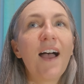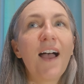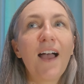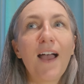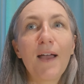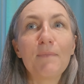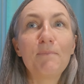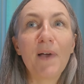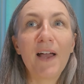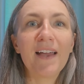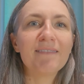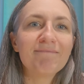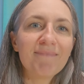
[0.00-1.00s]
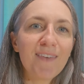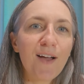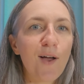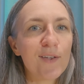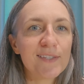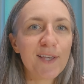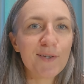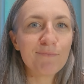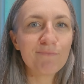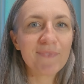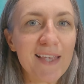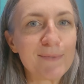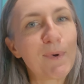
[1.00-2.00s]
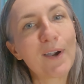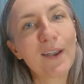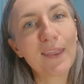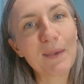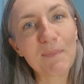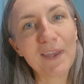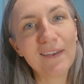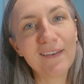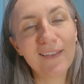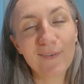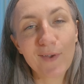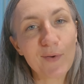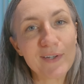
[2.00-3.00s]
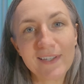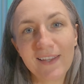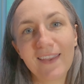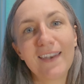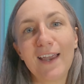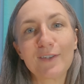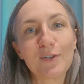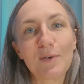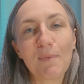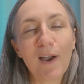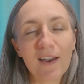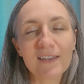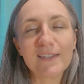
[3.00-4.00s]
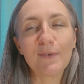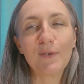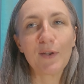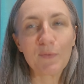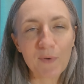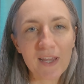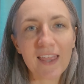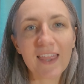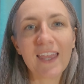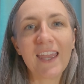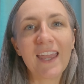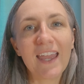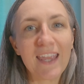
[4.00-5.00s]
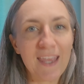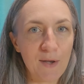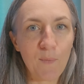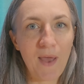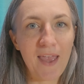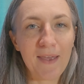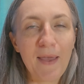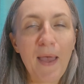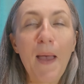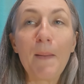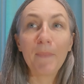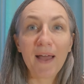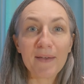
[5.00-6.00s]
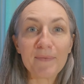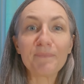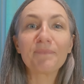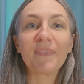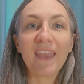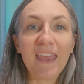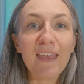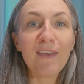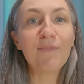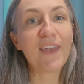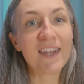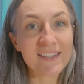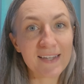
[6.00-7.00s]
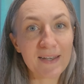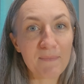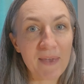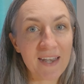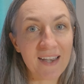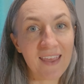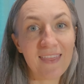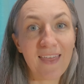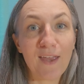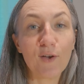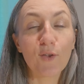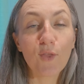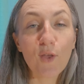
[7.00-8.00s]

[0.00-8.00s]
But also, that's part of the appeal of going to the national parks. You can really get away. But if that is an amenity that you're